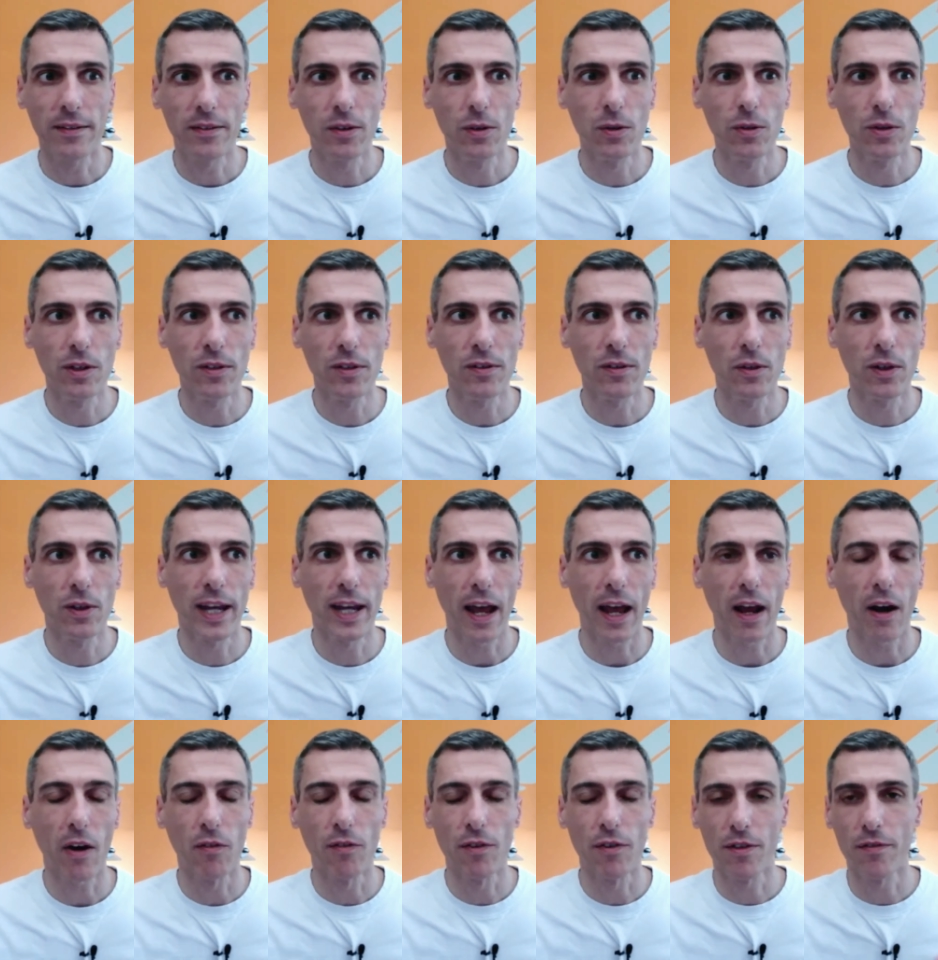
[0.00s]
as soon as you
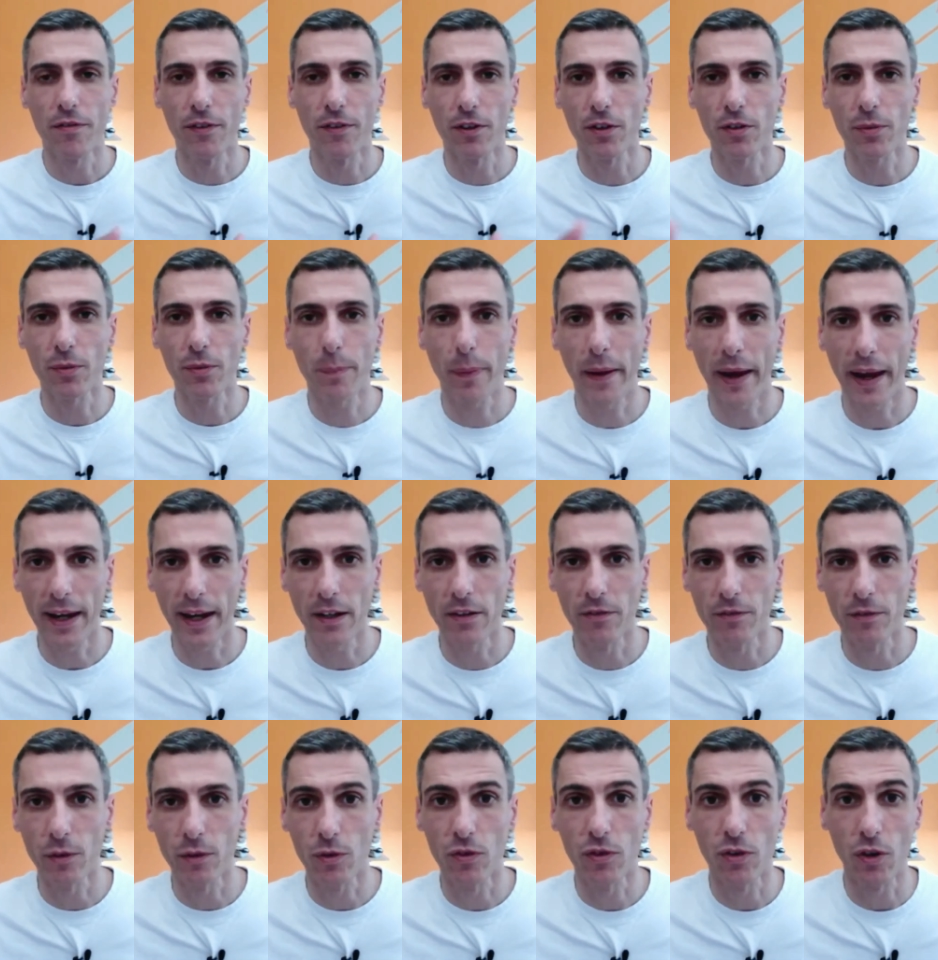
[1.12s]
get over the first pain
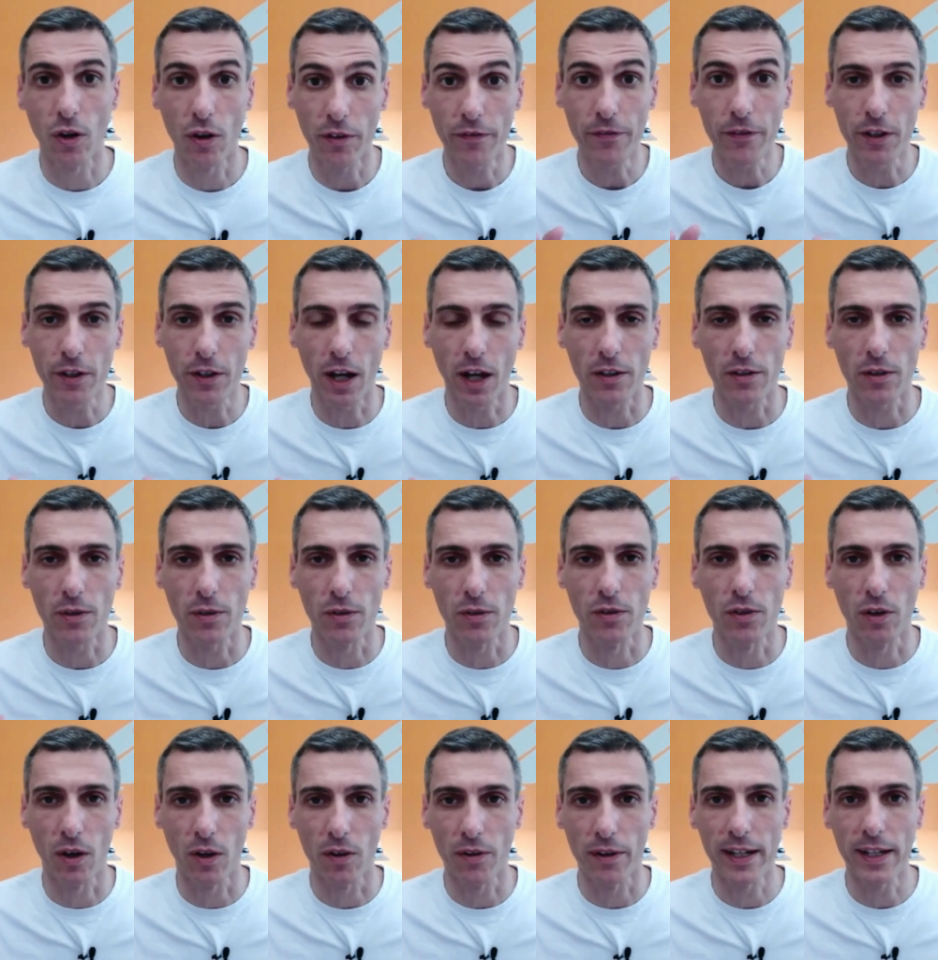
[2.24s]
of doing so, if you're not doing
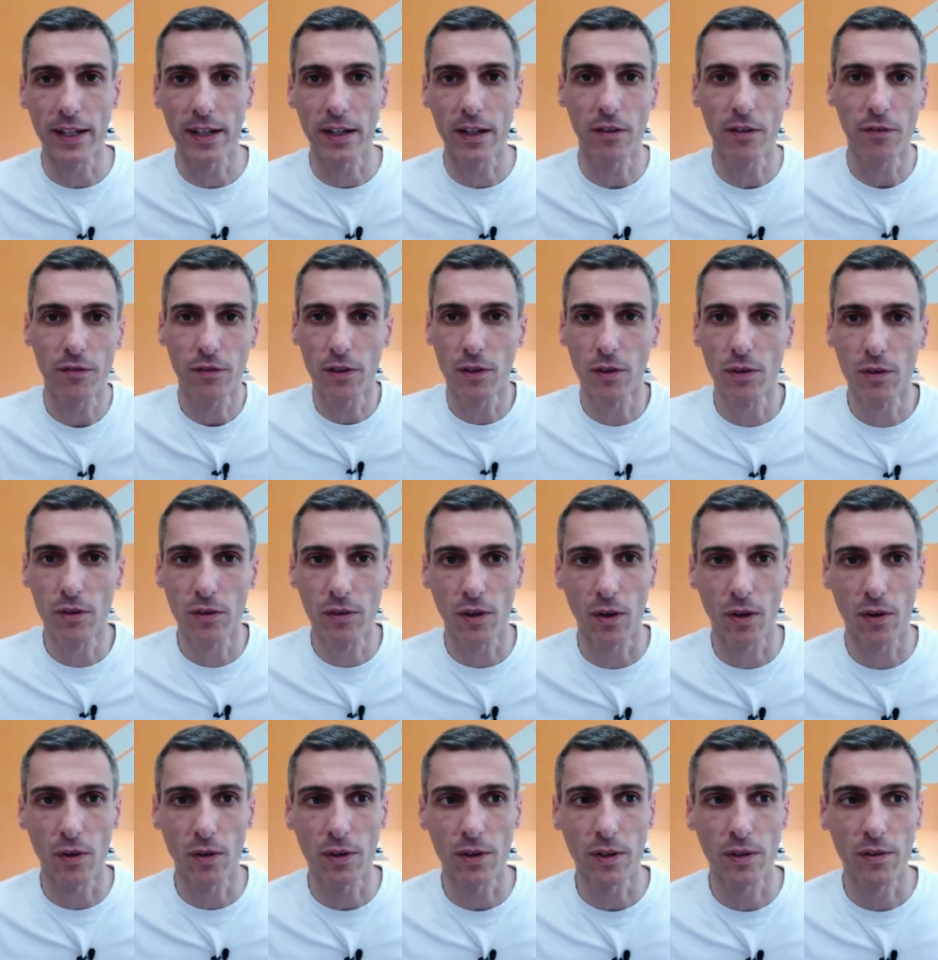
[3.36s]
so already, if you're doing
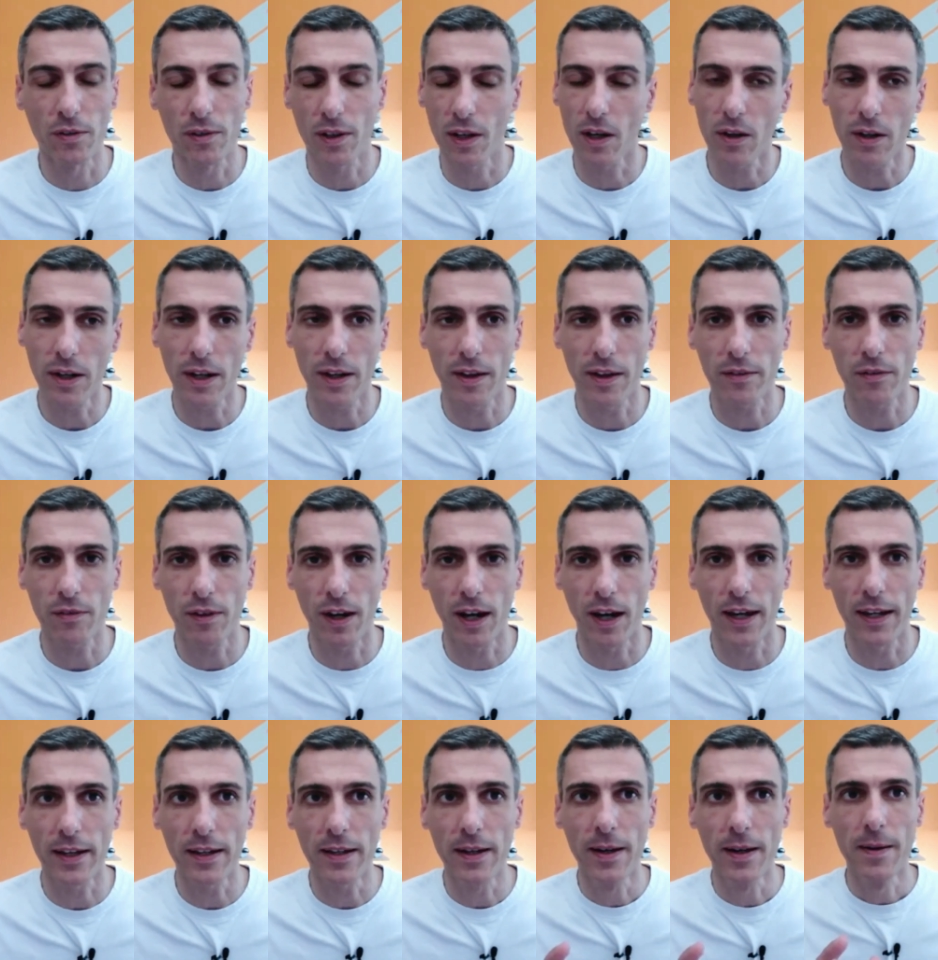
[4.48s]
so, you say, okay, that's
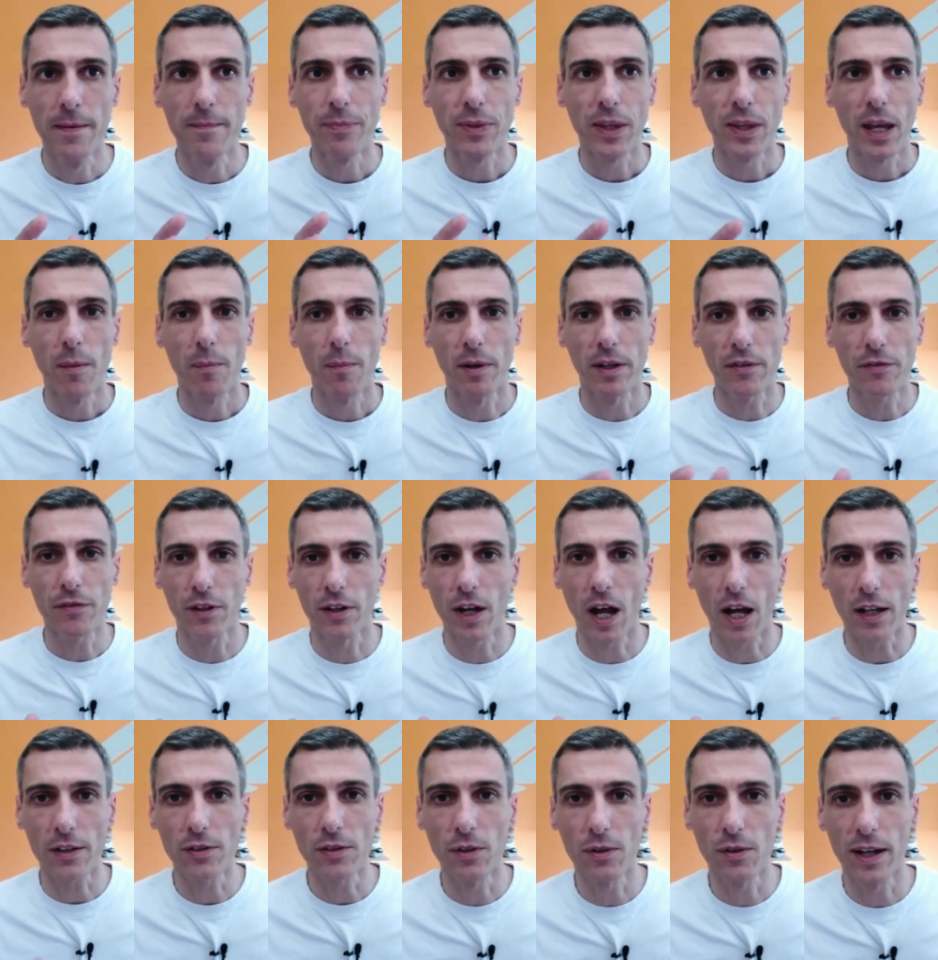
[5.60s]
fine. But if you're
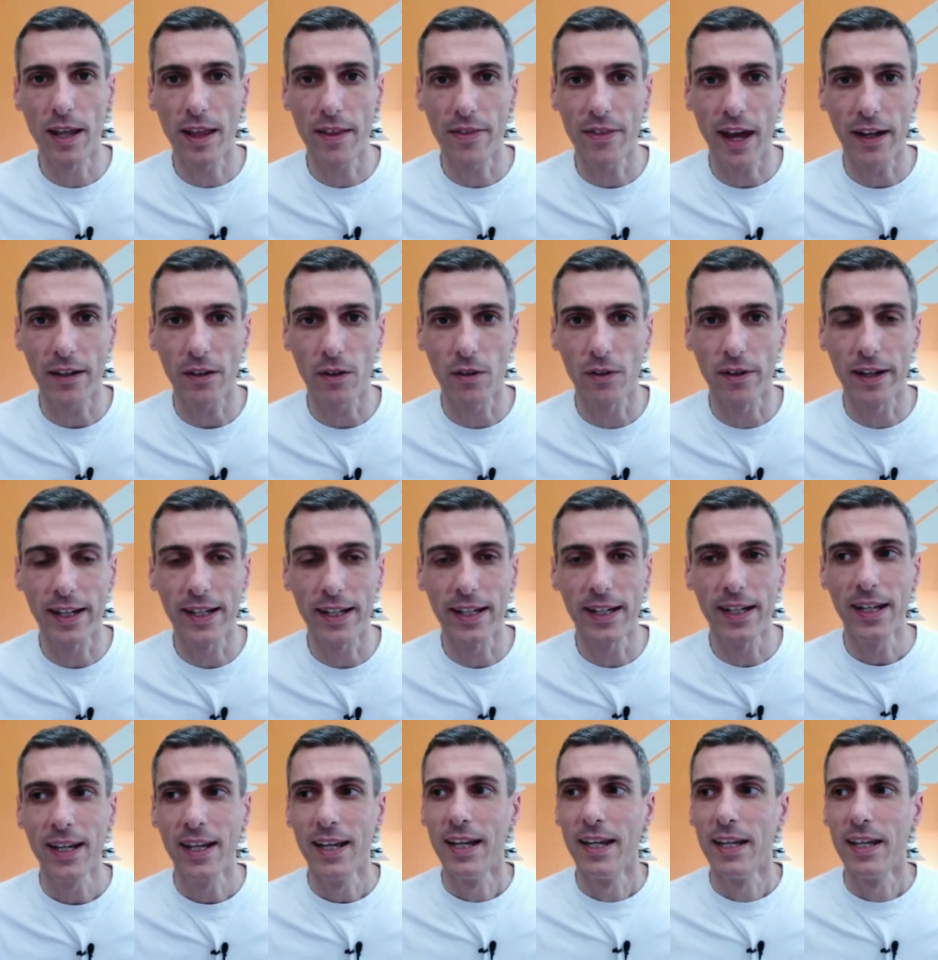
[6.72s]
not doing that
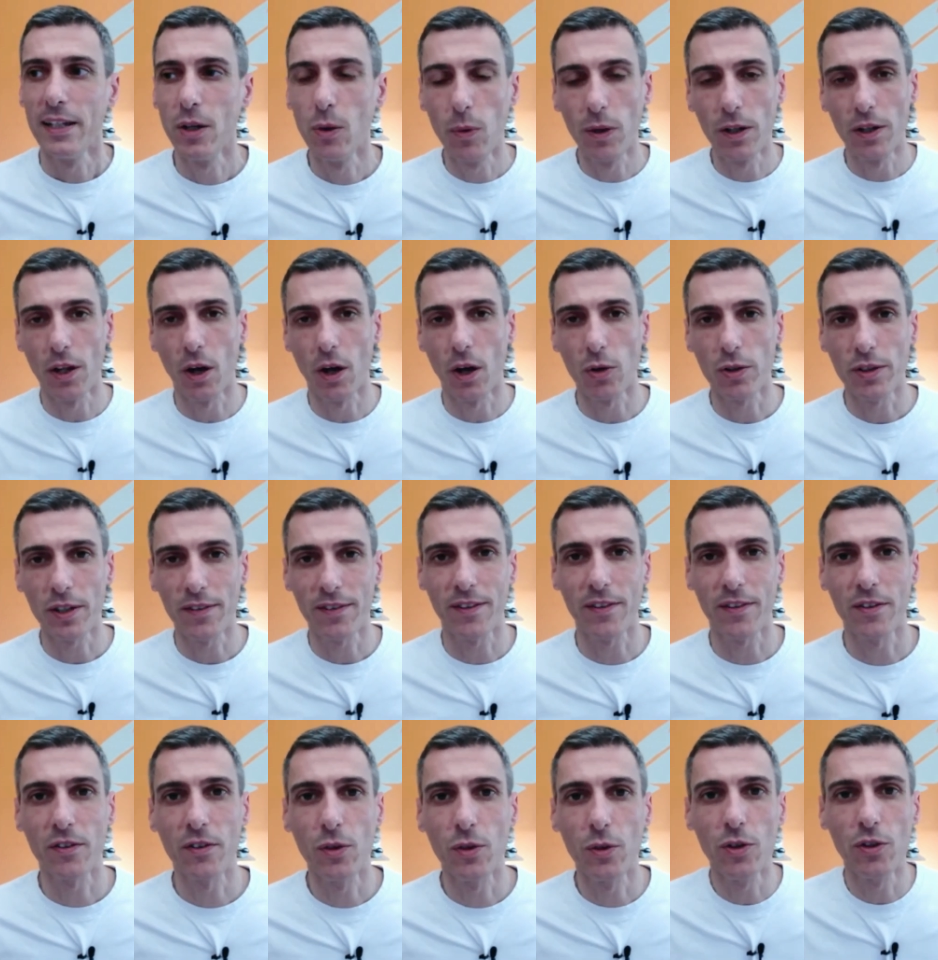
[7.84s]
already, you will notice
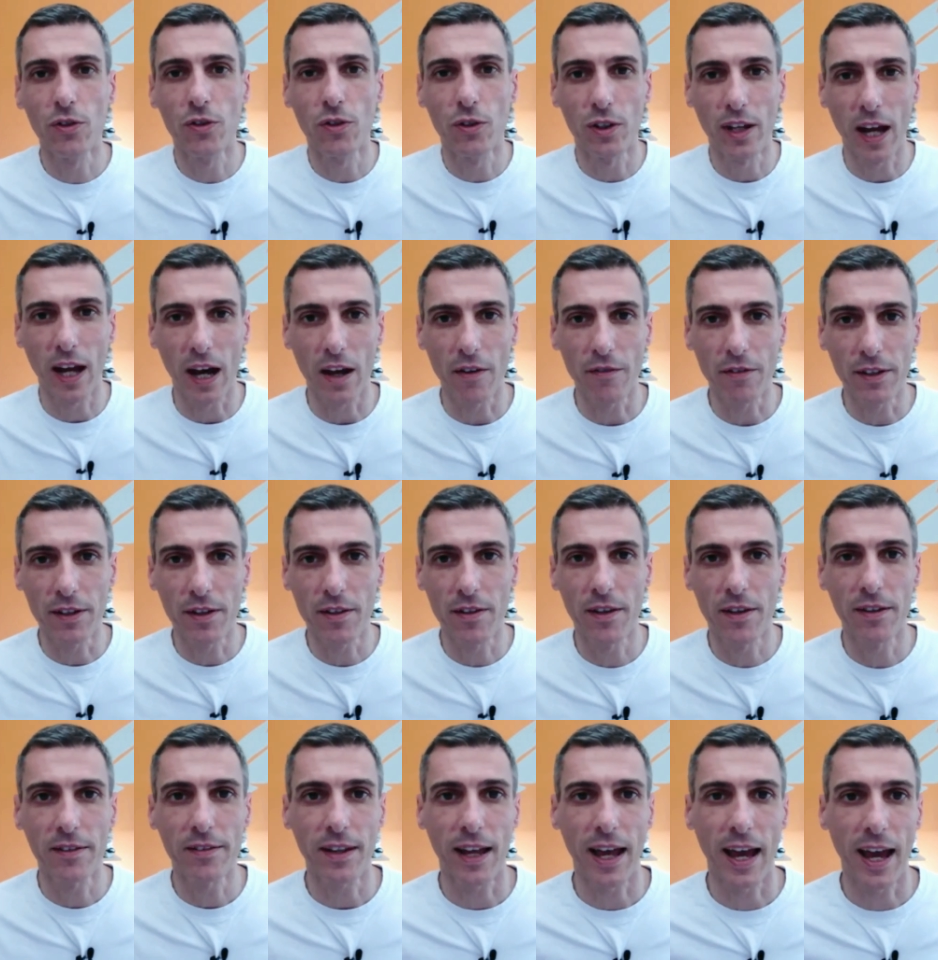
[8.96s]
as soon as you dive into
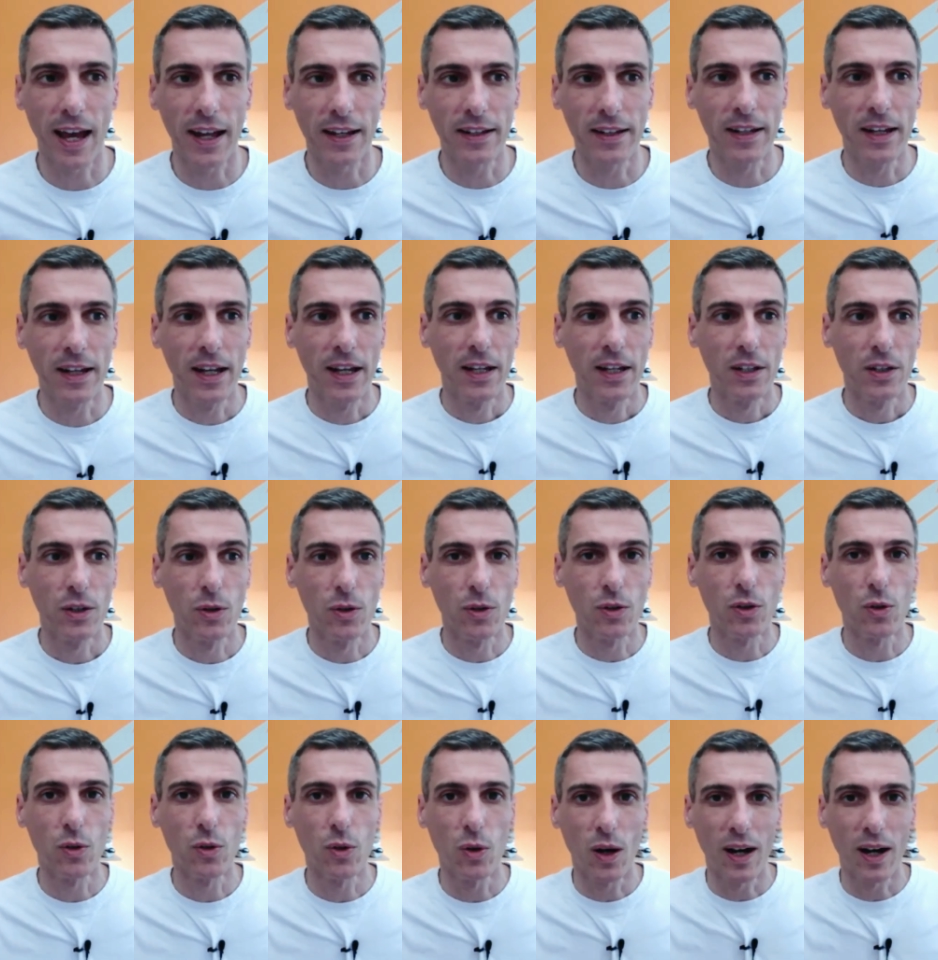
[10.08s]
this and
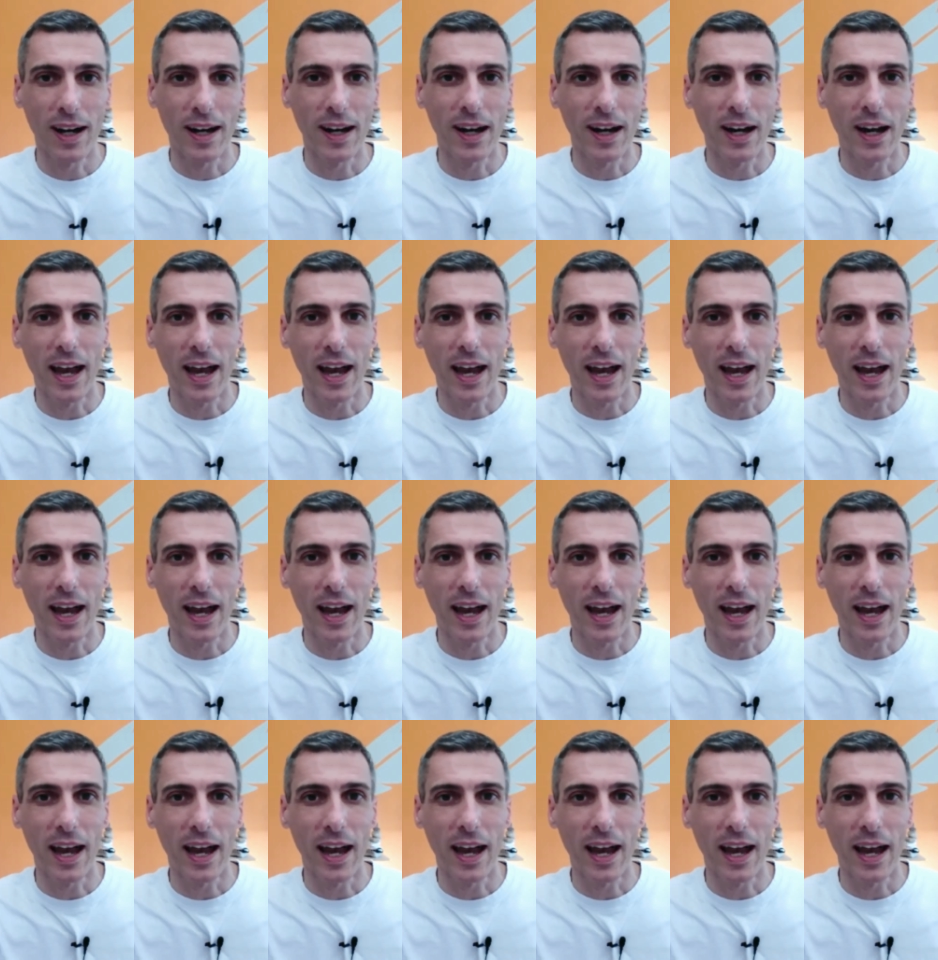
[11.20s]
you